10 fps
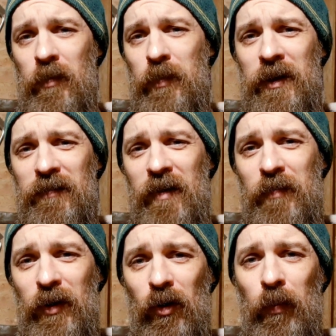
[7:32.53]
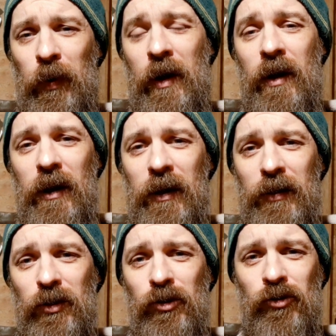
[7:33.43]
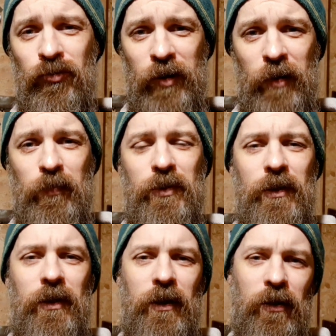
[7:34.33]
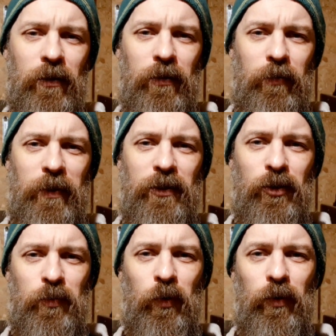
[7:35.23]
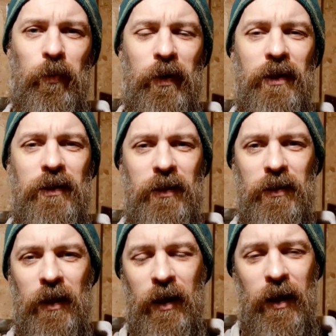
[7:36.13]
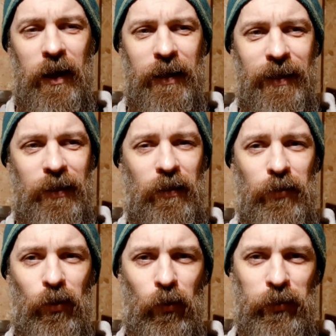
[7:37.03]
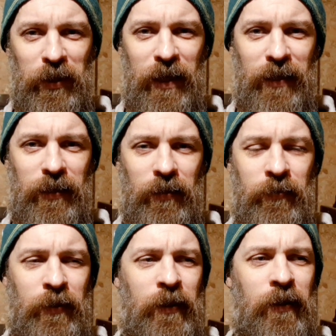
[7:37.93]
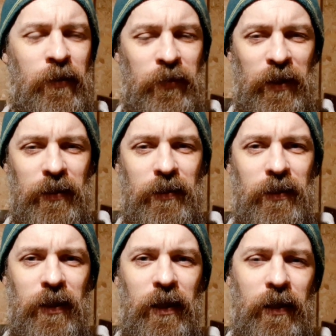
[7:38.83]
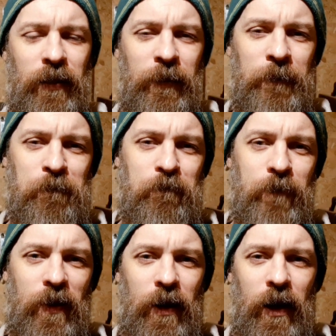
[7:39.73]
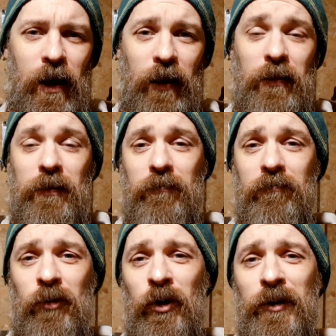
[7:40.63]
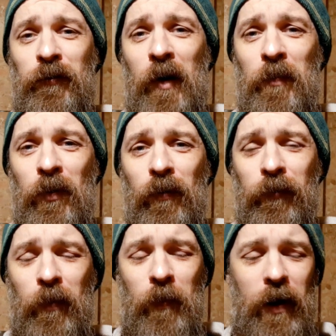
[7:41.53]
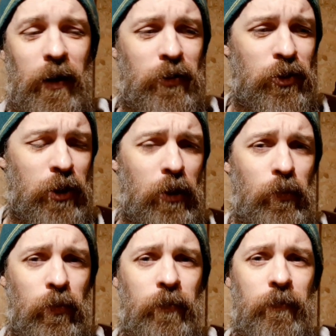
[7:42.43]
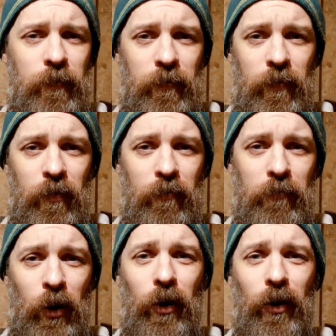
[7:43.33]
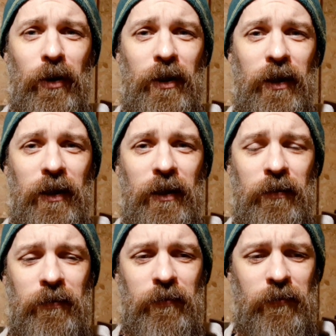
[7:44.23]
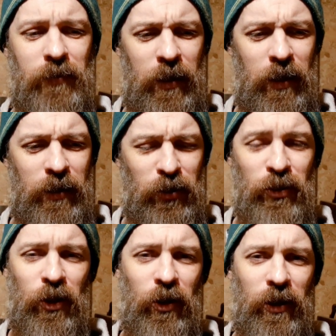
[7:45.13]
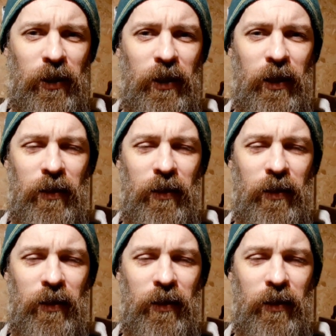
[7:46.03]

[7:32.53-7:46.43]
piece of ebony up into strips and then cut them into smaller pieces and then glued it all together, thicknessed it, and cut his fretboard from that. So my idea to tie